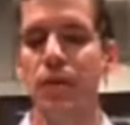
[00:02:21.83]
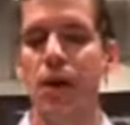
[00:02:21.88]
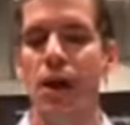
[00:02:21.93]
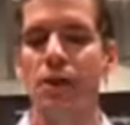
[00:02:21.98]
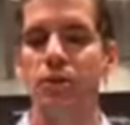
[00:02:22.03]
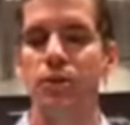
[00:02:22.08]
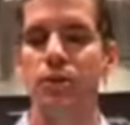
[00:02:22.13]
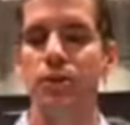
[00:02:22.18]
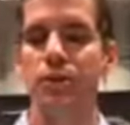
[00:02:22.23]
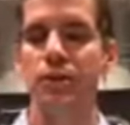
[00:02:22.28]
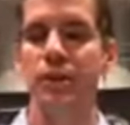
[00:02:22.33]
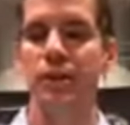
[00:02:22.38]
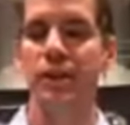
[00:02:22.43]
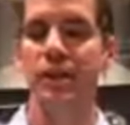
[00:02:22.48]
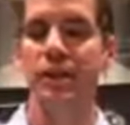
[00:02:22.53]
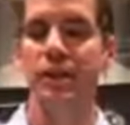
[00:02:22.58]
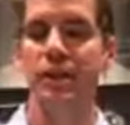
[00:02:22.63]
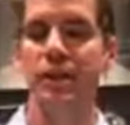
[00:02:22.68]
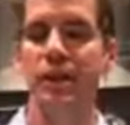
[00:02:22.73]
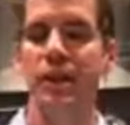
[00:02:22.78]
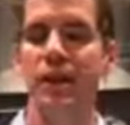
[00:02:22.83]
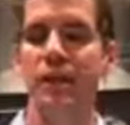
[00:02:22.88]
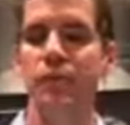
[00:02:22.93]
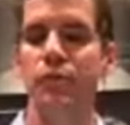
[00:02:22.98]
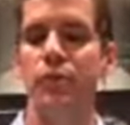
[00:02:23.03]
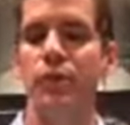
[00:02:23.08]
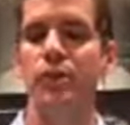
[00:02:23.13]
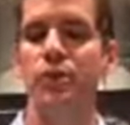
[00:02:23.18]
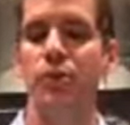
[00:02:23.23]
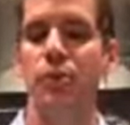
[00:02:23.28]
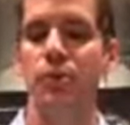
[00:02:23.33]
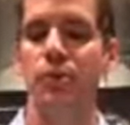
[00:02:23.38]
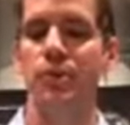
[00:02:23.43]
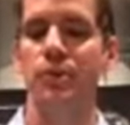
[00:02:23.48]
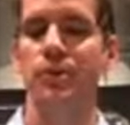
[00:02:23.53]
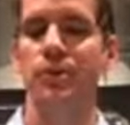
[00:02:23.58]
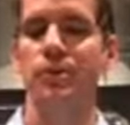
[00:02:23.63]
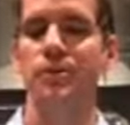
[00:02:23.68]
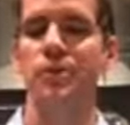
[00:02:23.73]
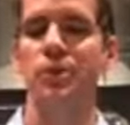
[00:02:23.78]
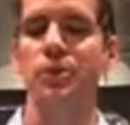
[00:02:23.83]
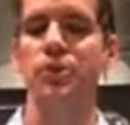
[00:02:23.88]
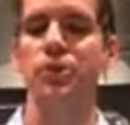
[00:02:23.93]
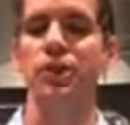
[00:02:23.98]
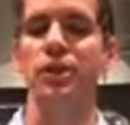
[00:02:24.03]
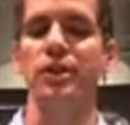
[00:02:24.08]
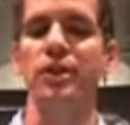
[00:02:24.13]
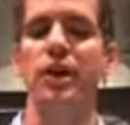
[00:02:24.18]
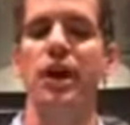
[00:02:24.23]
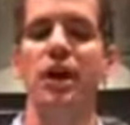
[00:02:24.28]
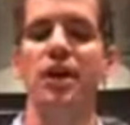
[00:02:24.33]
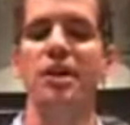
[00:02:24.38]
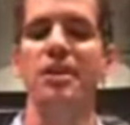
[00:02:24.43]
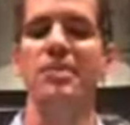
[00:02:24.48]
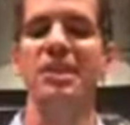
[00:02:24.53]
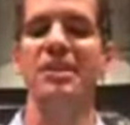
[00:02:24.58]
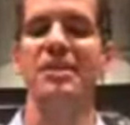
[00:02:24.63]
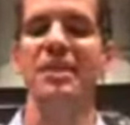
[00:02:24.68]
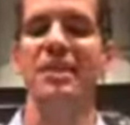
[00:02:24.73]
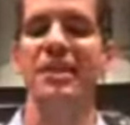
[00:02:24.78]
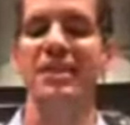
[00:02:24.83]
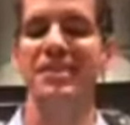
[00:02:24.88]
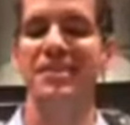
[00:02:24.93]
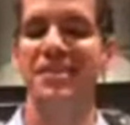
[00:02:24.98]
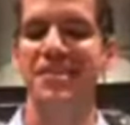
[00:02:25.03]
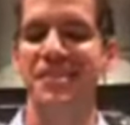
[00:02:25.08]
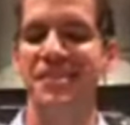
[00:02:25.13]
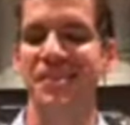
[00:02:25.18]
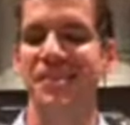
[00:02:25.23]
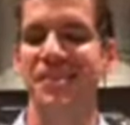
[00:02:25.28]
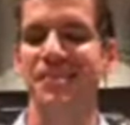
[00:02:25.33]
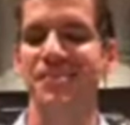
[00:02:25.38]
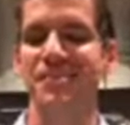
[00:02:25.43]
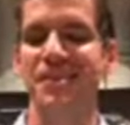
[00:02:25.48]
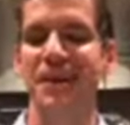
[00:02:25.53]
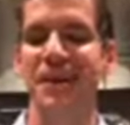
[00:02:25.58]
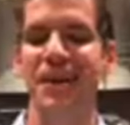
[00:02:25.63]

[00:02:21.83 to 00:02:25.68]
lurking at every corner. So she caught him and kissed him.